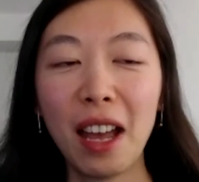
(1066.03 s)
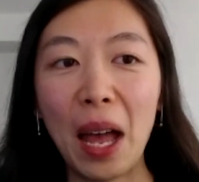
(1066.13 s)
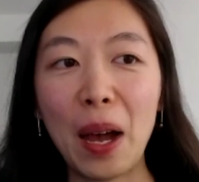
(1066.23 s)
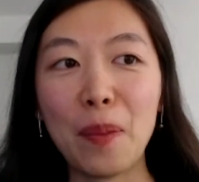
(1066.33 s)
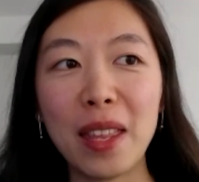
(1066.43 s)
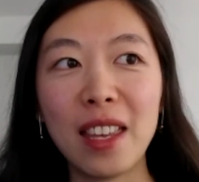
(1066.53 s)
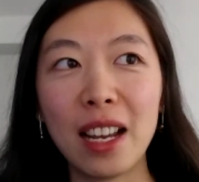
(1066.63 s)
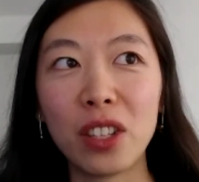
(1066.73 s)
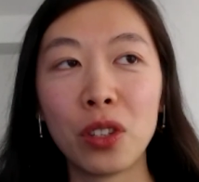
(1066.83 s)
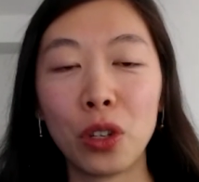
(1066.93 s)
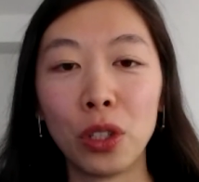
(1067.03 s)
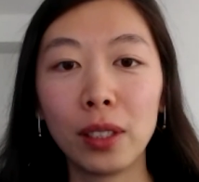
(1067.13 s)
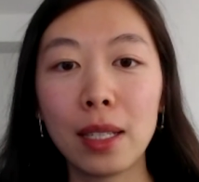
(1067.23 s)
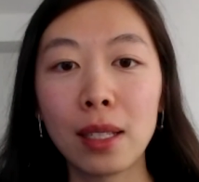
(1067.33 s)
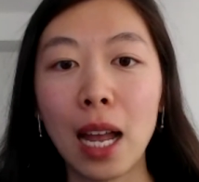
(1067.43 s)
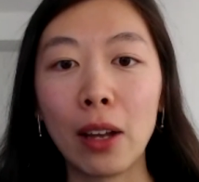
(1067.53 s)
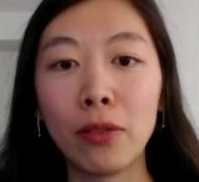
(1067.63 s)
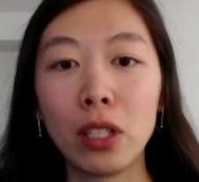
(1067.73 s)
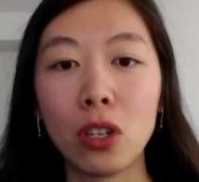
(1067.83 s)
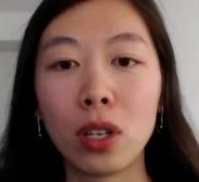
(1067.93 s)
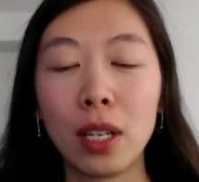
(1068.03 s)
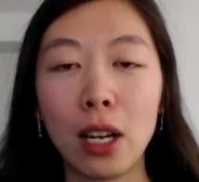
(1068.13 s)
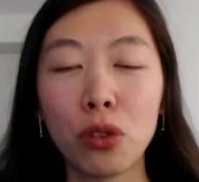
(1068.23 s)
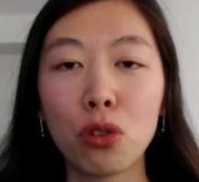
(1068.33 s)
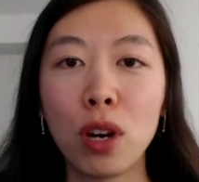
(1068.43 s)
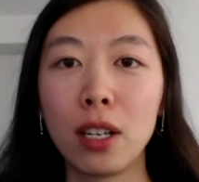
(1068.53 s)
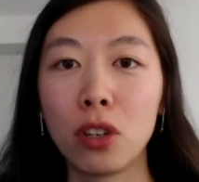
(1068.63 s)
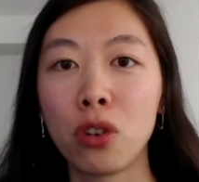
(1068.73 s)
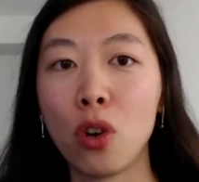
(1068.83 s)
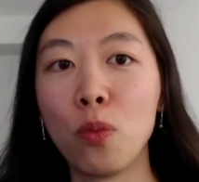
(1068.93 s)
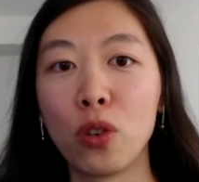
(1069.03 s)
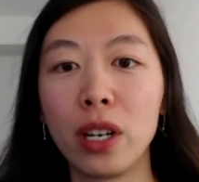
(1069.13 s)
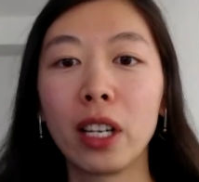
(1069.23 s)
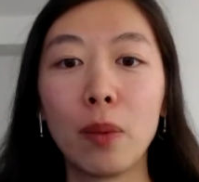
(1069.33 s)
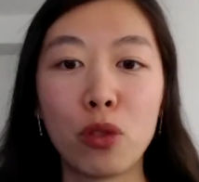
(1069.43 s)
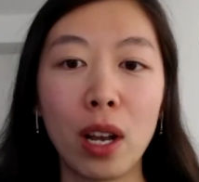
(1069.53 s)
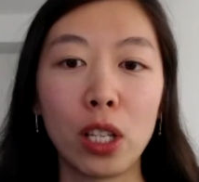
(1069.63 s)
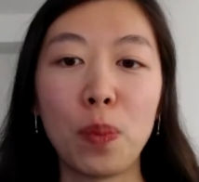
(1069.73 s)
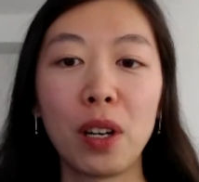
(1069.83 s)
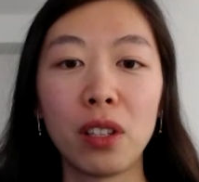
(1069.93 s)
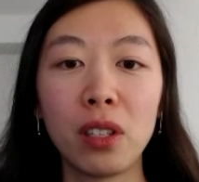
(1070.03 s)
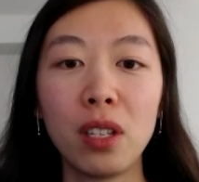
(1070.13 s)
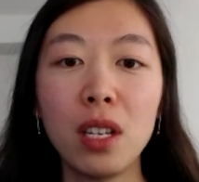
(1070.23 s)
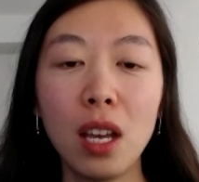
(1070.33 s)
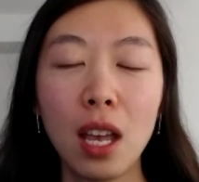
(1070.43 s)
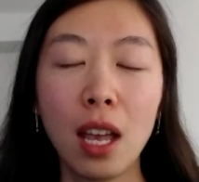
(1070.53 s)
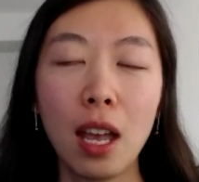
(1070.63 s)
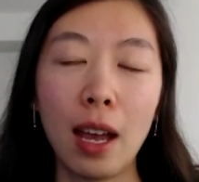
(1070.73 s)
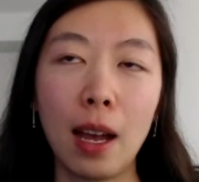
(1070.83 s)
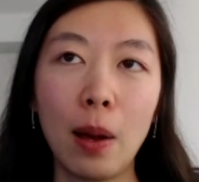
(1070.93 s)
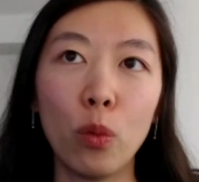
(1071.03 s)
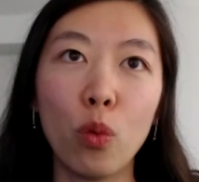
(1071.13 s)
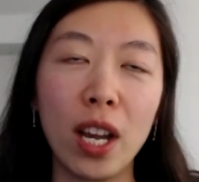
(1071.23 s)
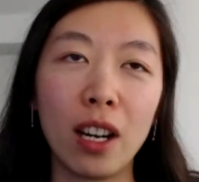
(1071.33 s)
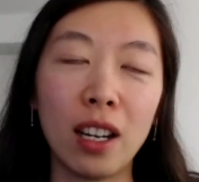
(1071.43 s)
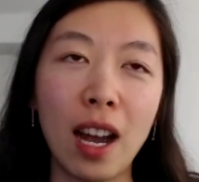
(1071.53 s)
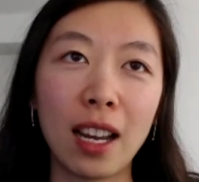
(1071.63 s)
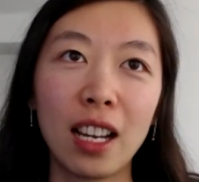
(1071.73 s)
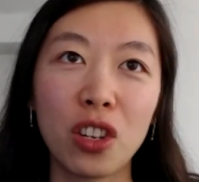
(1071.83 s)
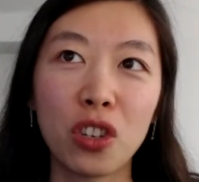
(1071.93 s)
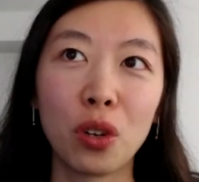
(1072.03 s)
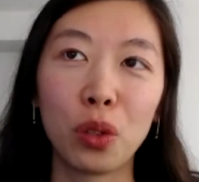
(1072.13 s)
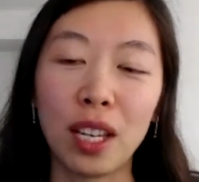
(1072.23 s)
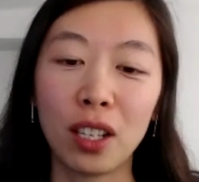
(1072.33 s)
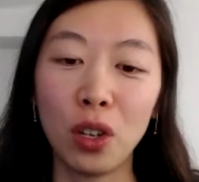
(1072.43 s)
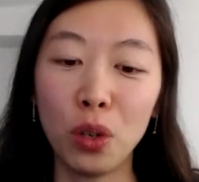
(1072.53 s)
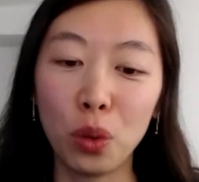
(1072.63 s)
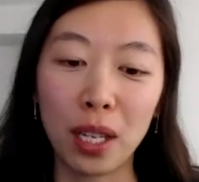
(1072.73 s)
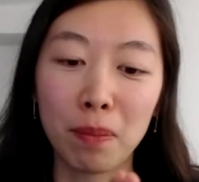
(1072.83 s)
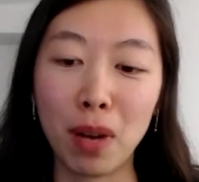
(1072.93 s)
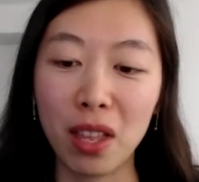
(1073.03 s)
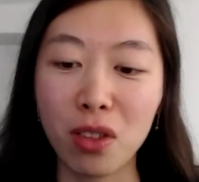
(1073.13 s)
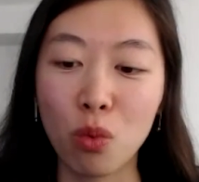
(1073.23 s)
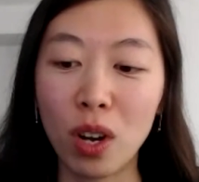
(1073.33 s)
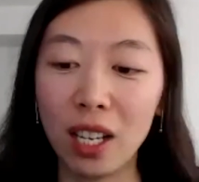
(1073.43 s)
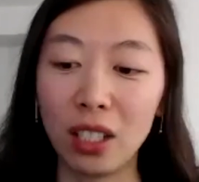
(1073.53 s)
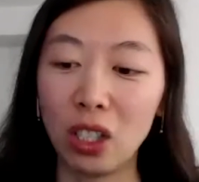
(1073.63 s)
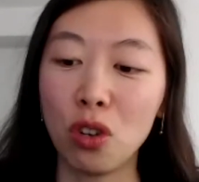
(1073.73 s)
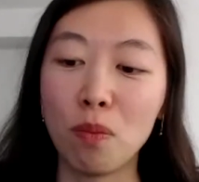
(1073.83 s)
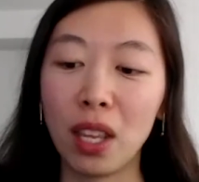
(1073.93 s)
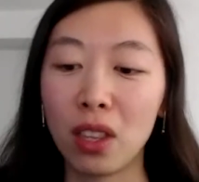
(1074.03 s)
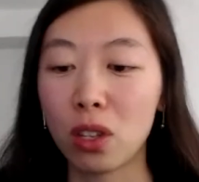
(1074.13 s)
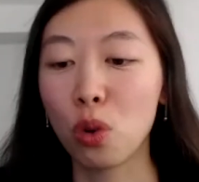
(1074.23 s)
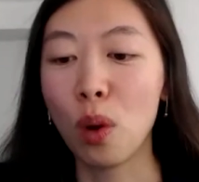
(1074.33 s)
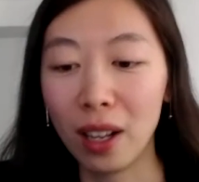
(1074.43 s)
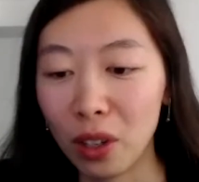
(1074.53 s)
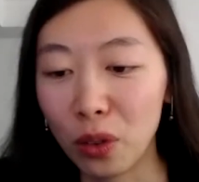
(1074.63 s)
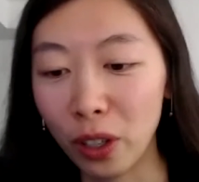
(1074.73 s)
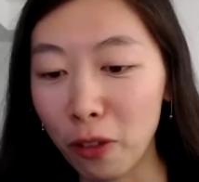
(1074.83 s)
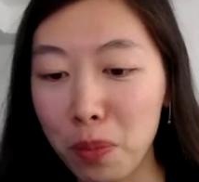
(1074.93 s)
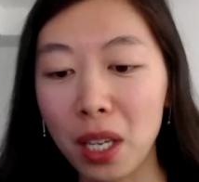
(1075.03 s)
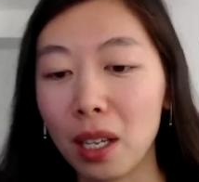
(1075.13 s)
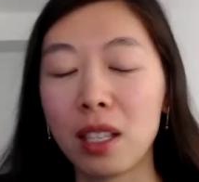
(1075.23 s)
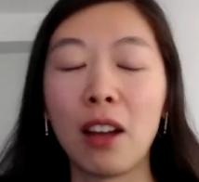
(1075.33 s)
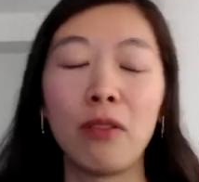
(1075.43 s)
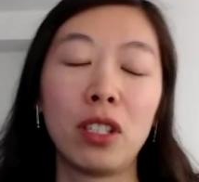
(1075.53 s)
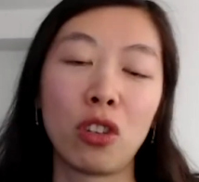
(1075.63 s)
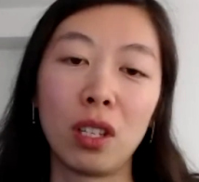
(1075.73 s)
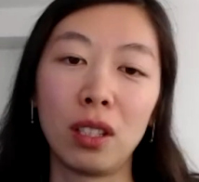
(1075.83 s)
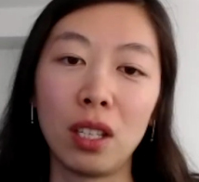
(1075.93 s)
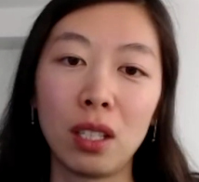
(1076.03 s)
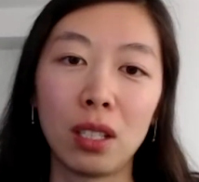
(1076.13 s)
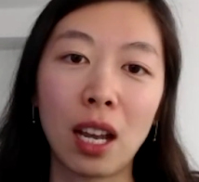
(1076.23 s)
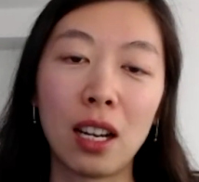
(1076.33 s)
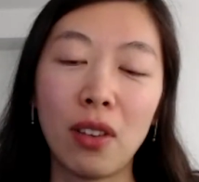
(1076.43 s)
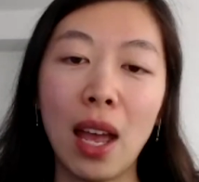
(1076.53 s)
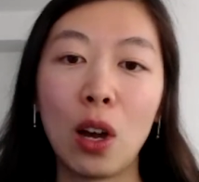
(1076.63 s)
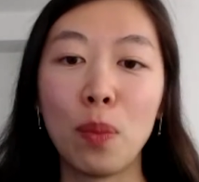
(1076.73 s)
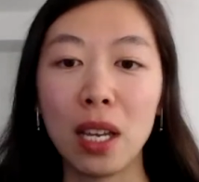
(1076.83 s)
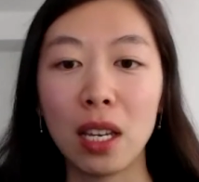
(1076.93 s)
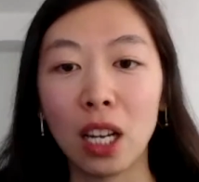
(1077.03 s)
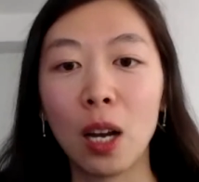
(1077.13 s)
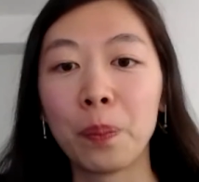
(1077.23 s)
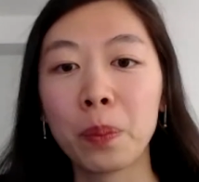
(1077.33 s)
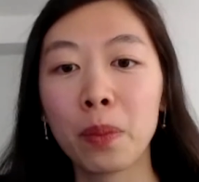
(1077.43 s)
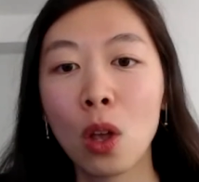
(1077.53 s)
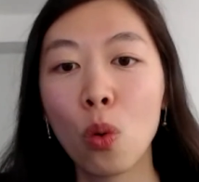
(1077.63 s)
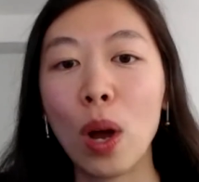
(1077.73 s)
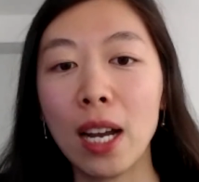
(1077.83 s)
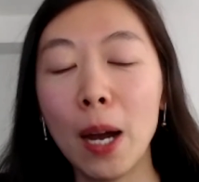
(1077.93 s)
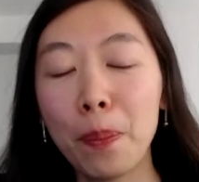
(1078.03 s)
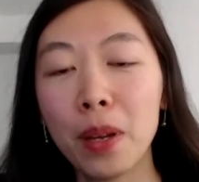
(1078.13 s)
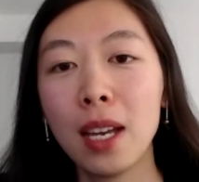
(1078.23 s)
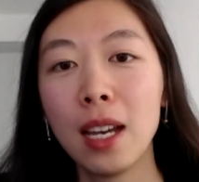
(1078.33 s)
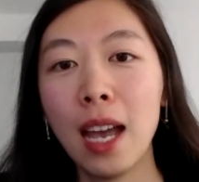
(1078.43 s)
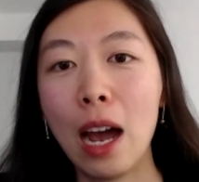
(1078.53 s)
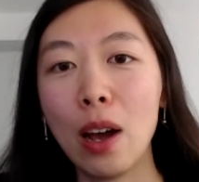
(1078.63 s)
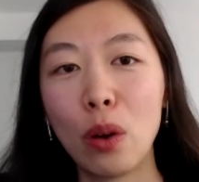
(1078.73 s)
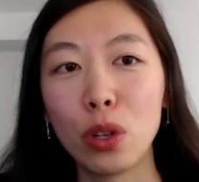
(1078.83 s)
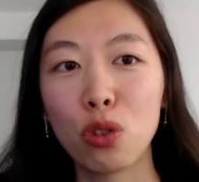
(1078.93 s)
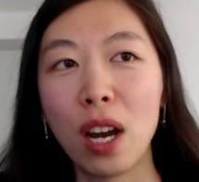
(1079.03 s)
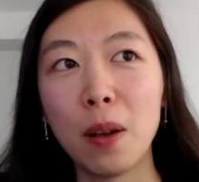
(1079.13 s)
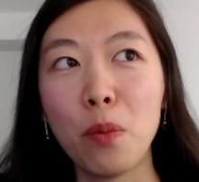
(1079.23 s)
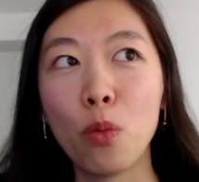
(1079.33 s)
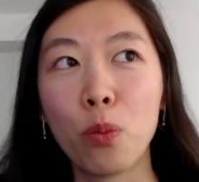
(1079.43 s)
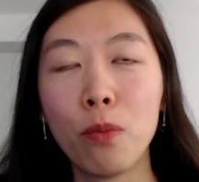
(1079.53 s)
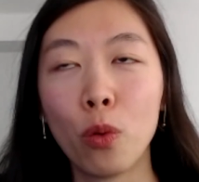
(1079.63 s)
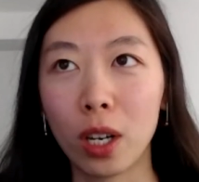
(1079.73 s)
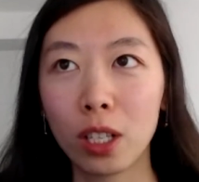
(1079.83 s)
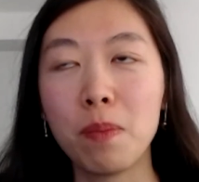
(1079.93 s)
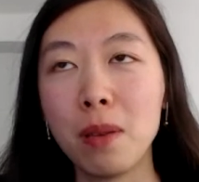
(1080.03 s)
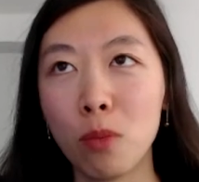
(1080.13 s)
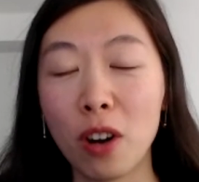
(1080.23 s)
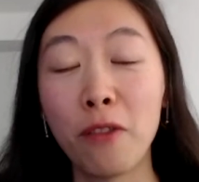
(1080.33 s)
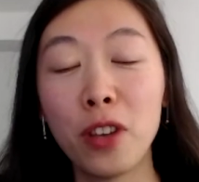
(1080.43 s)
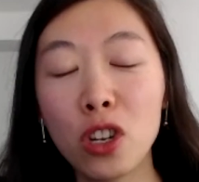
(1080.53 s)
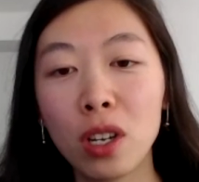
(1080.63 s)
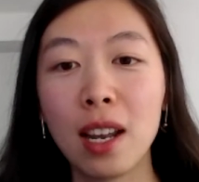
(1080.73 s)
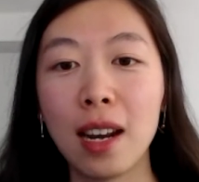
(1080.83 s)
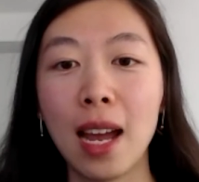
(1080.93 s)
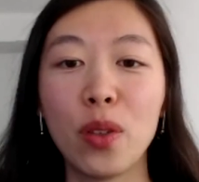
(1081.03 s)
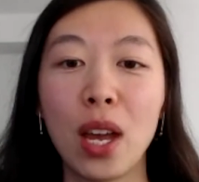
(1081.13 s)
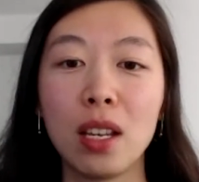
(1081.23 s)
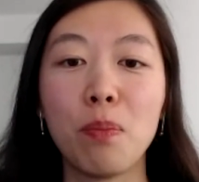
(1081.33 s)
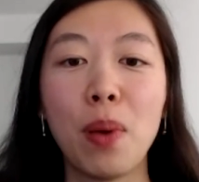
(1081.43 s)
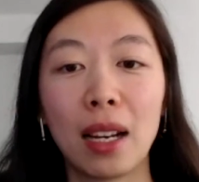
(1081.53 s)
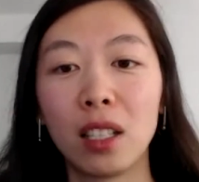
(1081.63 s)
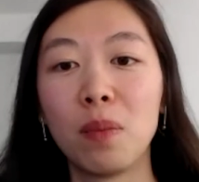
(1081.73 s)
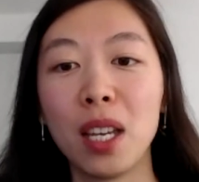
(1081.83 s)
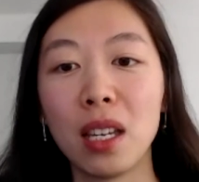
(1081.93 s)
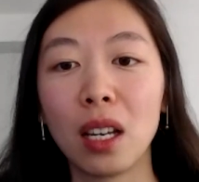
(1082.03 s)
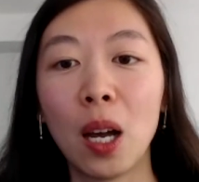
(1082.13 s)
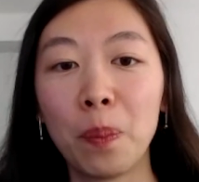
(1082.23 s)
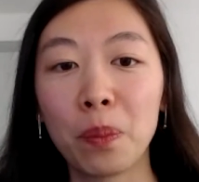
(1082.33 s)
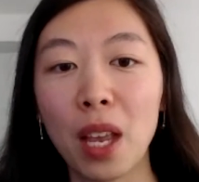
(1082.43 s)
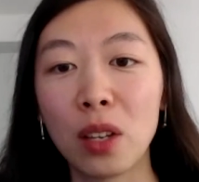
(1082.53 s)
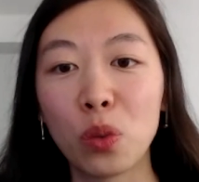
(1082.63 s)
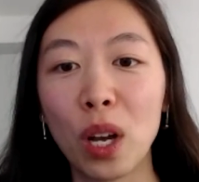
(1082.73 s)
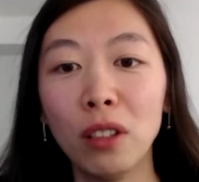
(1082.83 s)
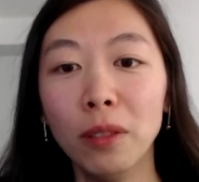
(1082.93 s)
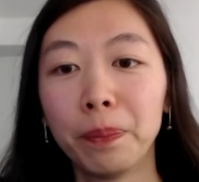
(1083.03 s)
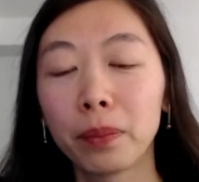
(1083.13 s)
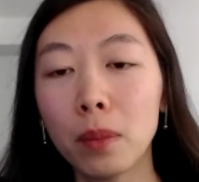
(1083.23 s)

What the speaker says: And then as an early staff physician, I also try to show more income transparency, where I kind of showed like, oh, like month 1 to month 12 of being a staff physician, this is kind of how my income went up, how I was trying to work to be more efficient and how that impacted my income as well.